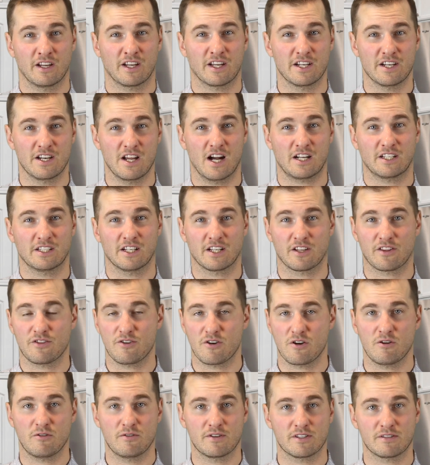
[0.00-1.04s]
conducting
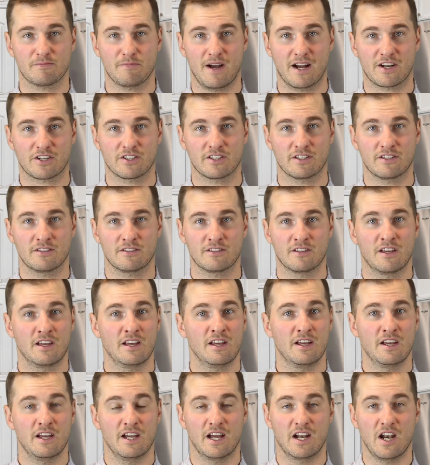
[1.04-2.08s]
thorough inspections,
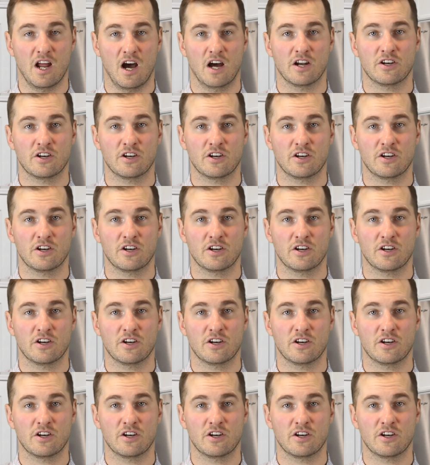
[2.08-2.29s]
and